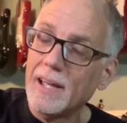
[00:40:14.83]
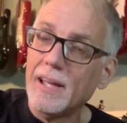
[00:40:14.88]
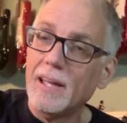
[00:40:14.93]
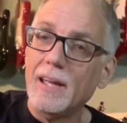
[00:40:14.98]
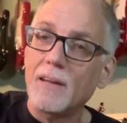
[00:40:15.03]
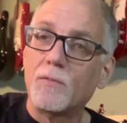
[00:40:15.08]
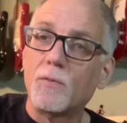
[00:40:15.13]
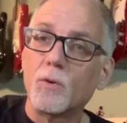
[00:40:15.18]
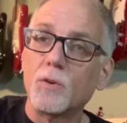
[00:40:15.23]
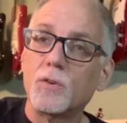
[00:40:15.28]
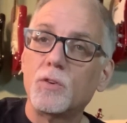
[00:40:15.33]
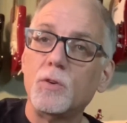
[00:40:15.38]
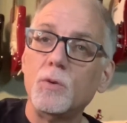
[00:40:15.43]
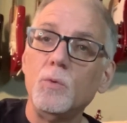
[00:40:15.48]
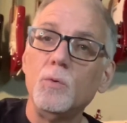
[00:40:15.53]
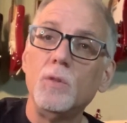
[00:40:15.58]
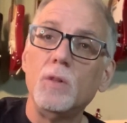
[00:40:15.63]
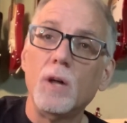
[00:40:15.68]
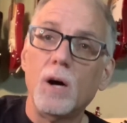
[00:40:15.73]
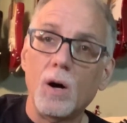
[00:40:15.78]
If we're too
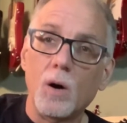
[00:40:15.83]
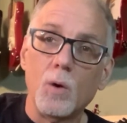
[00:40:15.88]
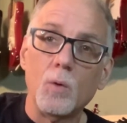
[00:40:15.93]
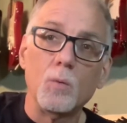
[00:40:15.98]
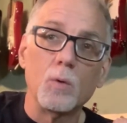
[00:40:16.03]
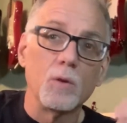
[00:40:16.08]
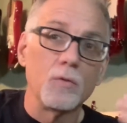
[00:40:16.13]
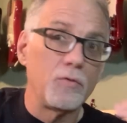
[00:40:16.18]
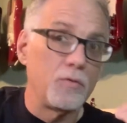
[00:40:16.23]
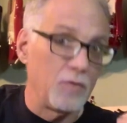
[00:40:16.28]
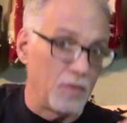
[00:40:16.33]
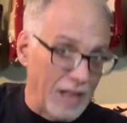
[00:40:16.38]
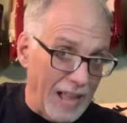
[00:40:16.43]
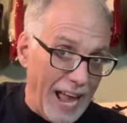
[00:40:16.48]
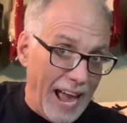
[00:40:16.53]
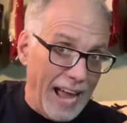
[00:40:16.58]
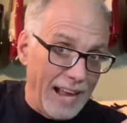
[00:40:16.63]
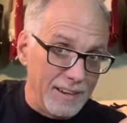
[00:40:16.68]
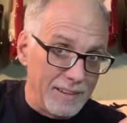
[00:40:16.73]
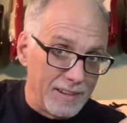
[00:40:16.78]
low, we're
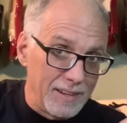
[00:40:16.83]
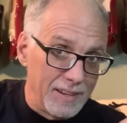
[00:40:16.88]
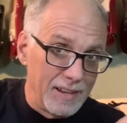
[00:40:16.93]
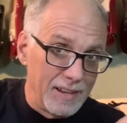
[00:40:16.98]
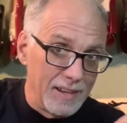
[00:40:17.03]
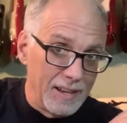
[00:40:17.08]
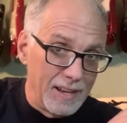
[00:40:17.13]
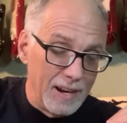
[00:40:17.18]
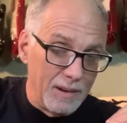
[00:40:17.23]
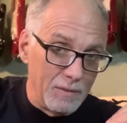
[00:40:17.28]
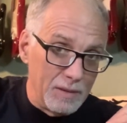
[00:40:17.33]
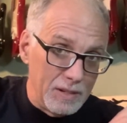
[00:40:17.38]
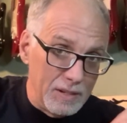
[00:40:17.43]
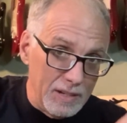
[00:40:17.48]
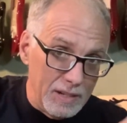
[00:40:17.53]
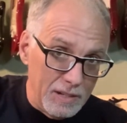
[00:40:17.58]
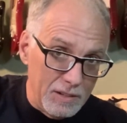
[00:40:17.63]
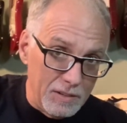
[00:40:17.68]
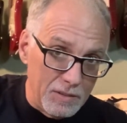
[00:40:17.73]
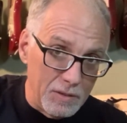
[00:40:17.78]
flat, and we
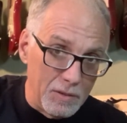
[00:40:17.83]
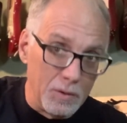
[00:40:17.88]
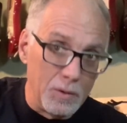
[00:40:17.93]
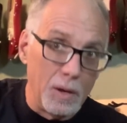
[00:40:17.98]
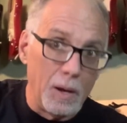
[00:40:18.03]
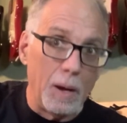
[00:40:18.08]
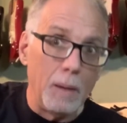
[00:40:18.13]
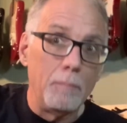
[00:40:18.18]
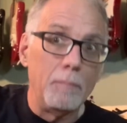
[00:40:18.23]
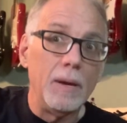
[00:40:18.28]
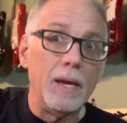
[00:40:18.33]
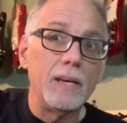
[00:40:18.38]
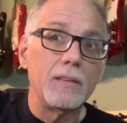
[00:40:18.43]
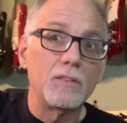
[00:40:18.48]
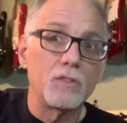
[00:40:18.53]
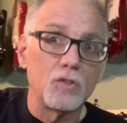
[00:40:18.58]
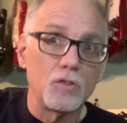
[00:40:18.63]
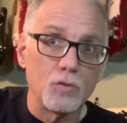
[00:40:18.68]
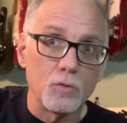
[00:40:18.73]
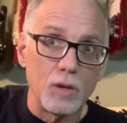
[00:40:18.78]
need to make the
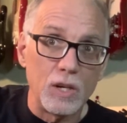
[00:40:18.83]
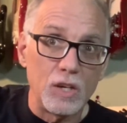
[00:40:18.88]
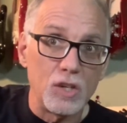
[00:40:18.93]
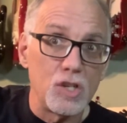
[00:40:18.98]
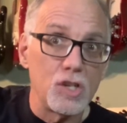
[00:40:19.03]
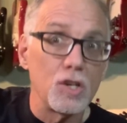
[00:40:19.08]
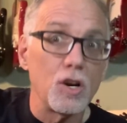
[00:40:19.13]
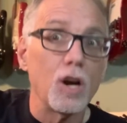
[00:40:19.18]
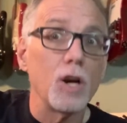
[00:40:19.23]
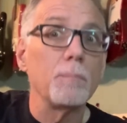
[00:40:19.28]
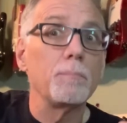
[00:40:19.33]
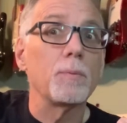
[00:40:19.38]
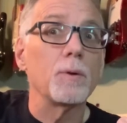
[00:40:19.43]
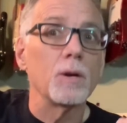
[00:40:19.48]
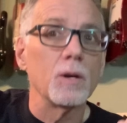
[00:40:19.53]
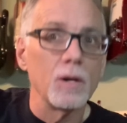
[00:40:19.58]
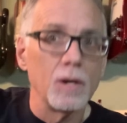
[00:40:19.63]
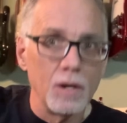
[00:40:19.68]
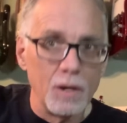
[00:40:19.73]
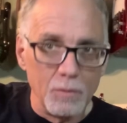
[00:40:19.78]
string
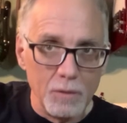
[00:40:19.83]
sharper.